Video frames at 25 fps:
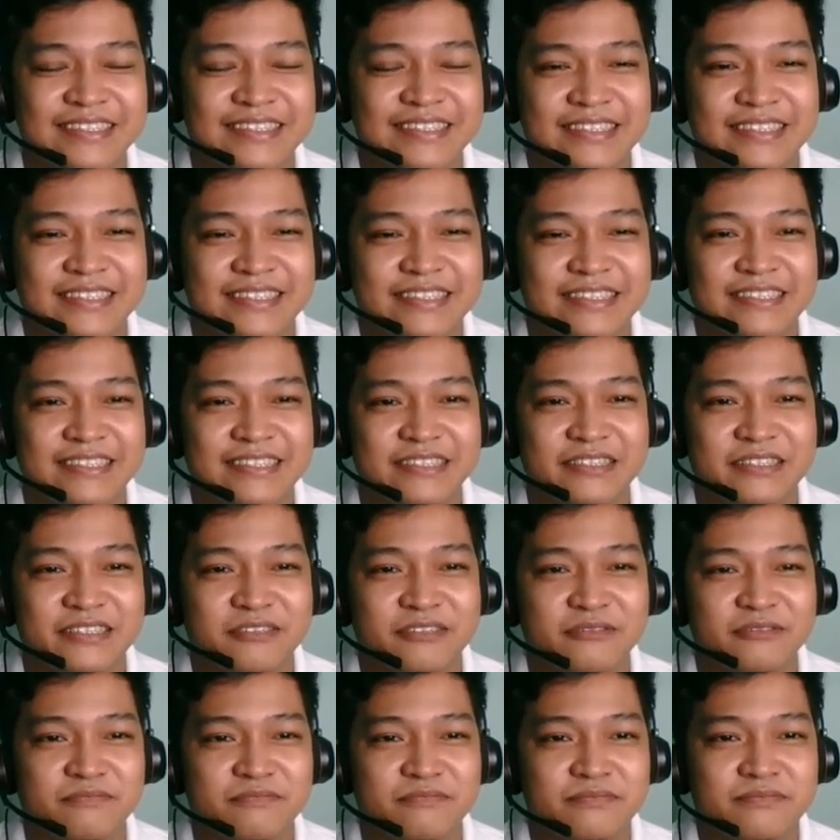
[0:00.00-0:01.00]

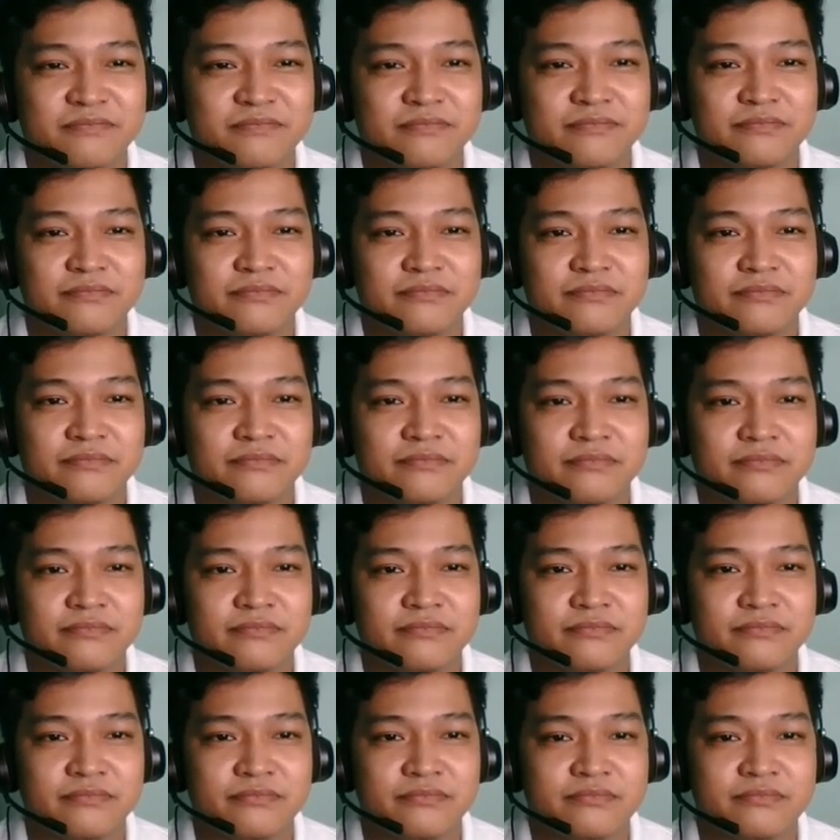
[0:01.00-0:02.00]

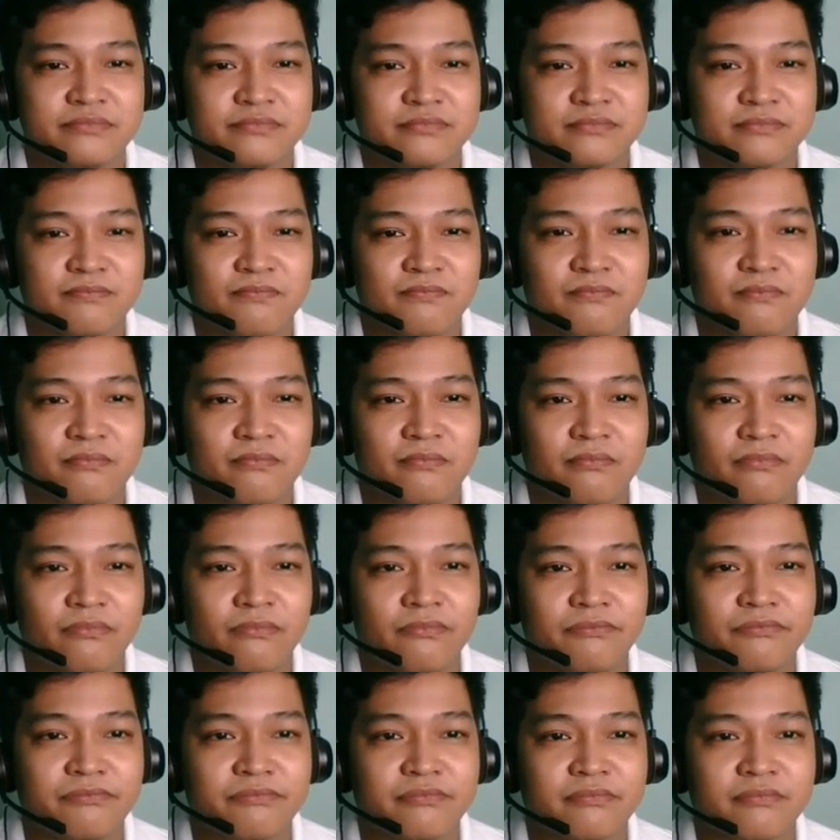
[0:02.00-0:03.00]

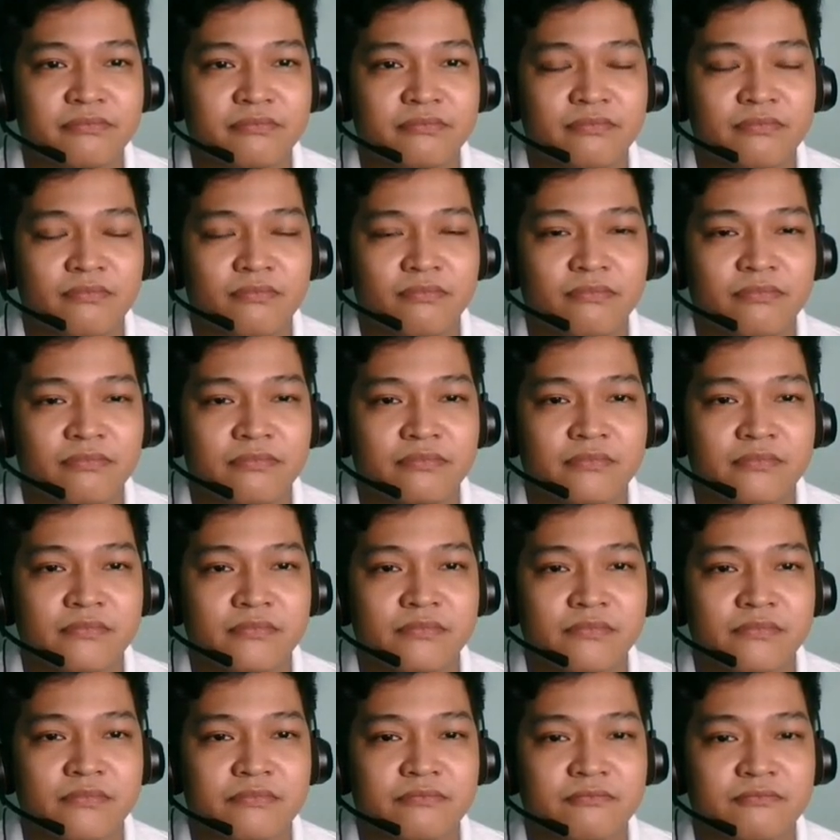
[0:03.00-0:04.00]

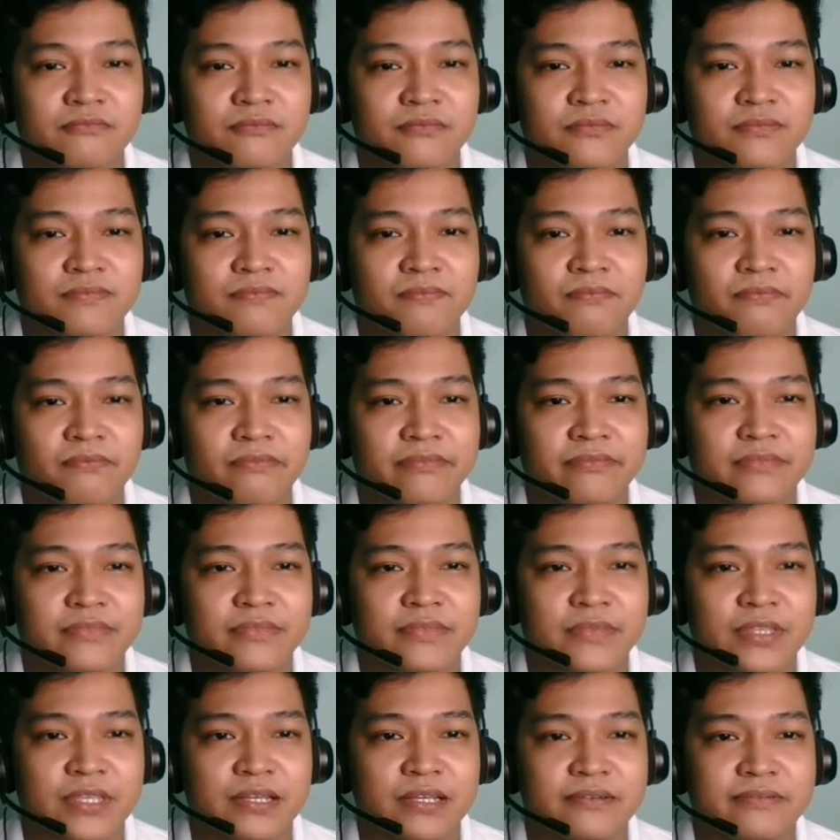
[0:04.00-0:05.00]

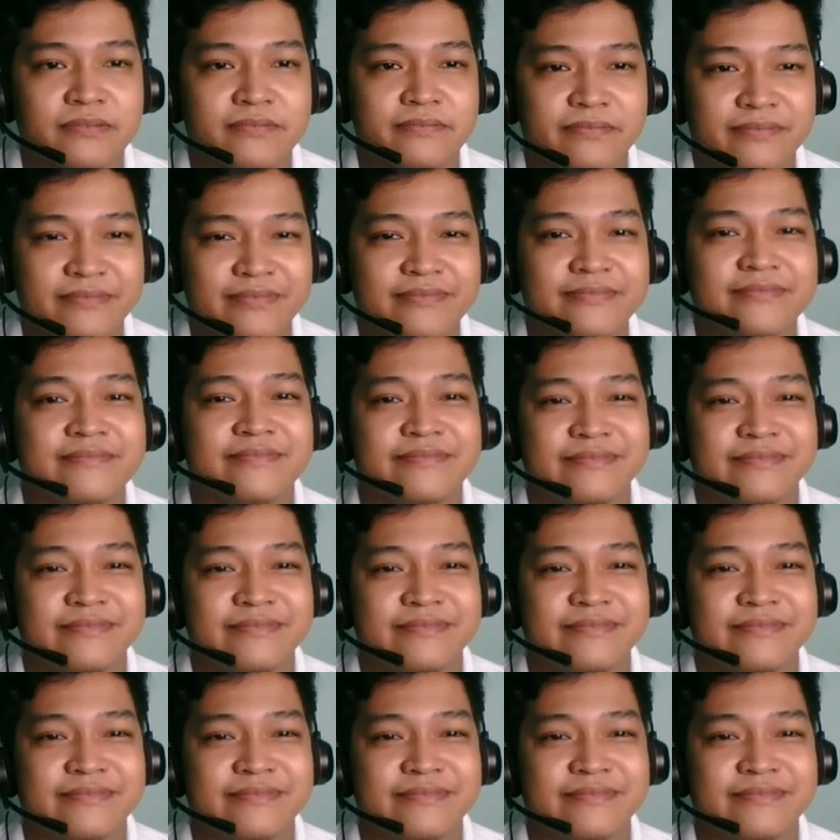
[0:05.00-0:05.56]
(silent)